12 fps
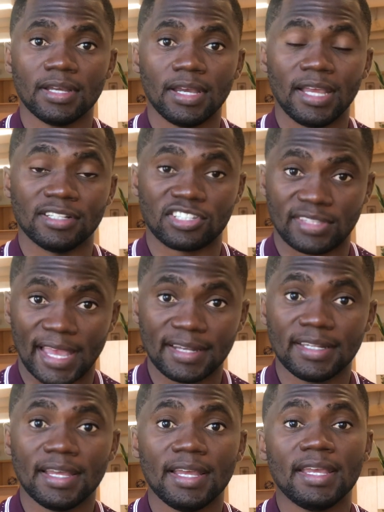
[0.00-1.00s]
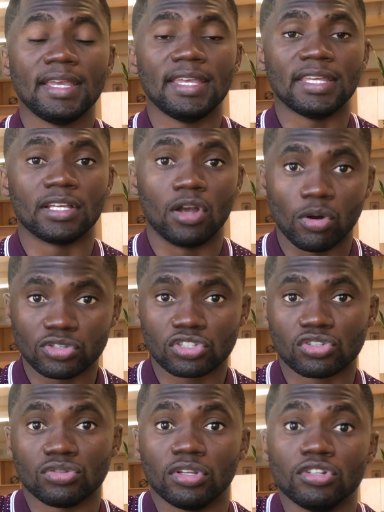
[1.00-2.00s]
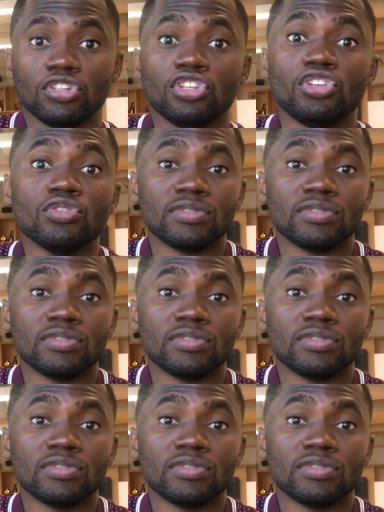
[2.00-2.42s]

instead it goes to the new